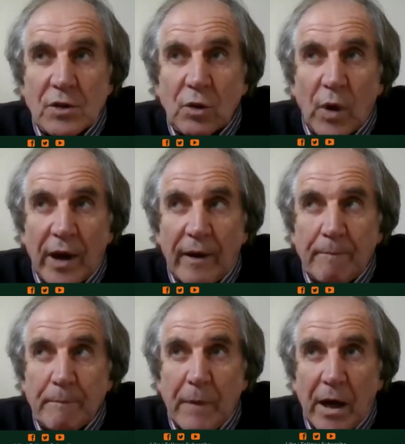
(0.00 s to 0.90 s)
So
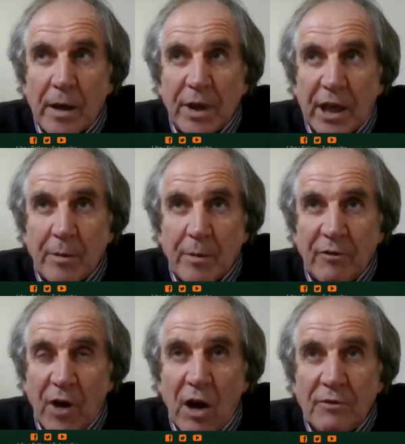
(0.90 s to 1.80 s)
I became
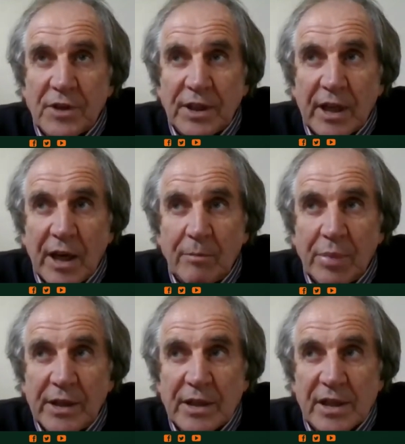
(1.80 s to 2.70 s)
involved in the
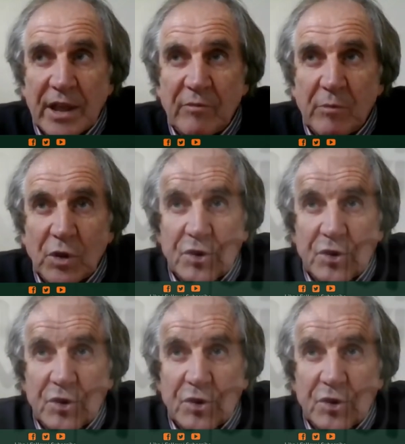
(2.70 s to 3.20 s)
campaign to save